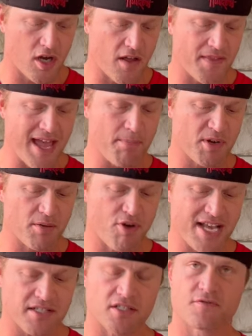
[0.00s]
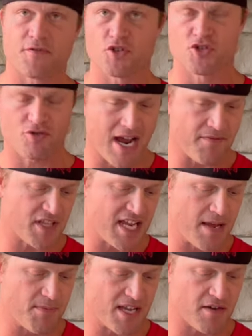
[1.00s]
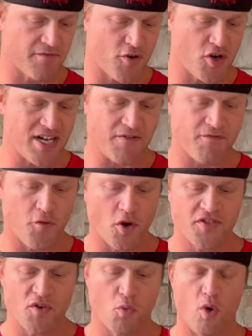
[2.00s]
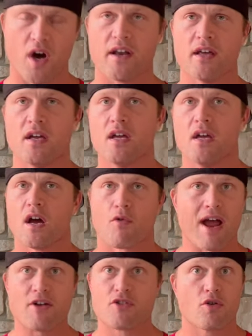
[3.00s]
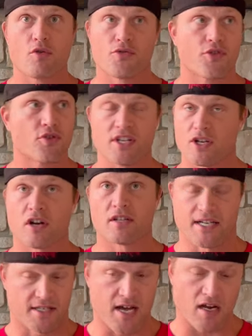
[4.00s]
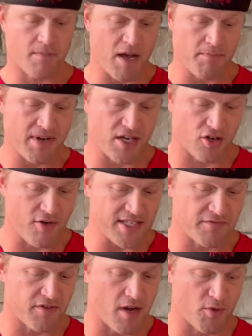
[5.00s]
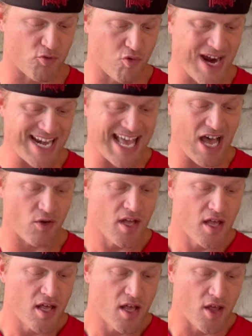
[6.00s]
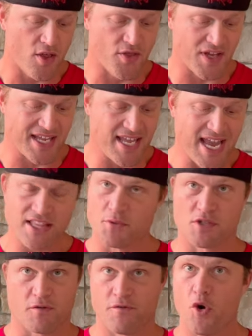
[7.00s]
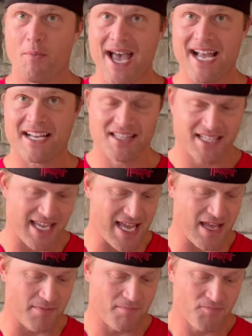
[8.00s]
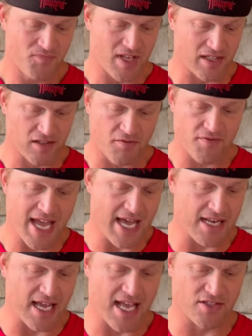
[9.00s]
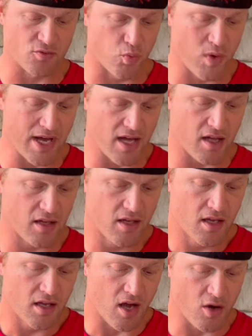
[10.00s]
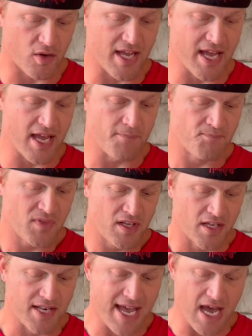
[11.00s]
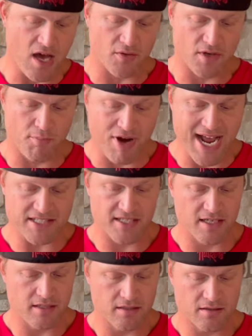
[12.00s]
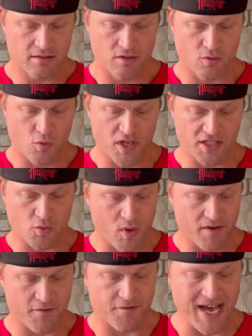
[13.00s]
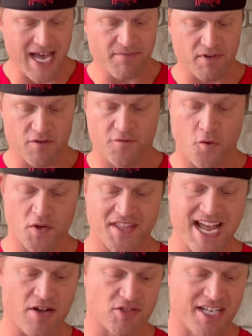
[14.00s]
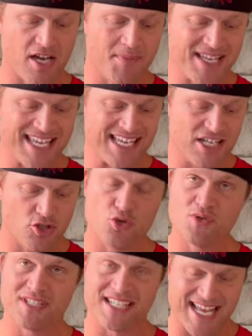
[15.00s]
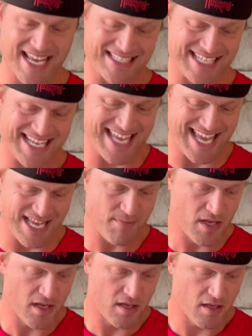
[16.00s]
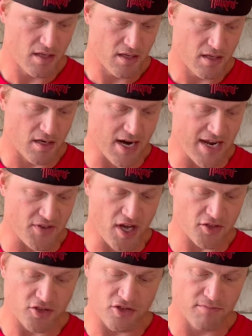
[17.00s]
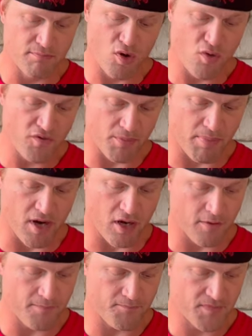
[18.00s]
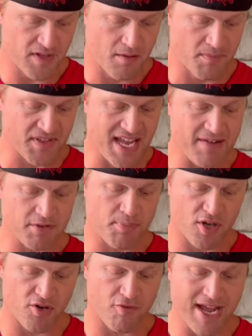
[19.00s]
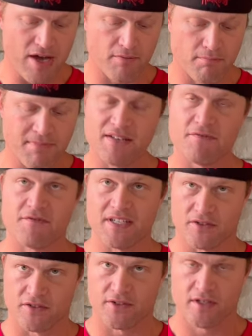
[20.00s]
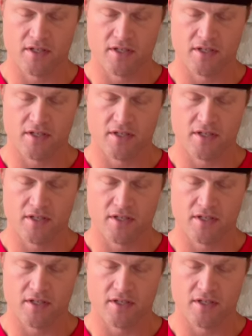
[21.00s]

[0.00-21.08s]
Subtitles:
on that, but Nebraska's first drive of the game, they converted a 4th and 1 around our own 30-yard line. Talk about being aggressive, coming right out the gate. There was a fullback in the game. I love that as well. Okay, now Nebraska was 1 of 5 on 4th downs coming into today's game. All right, the Huskers move the ball, but they have to punt around midfield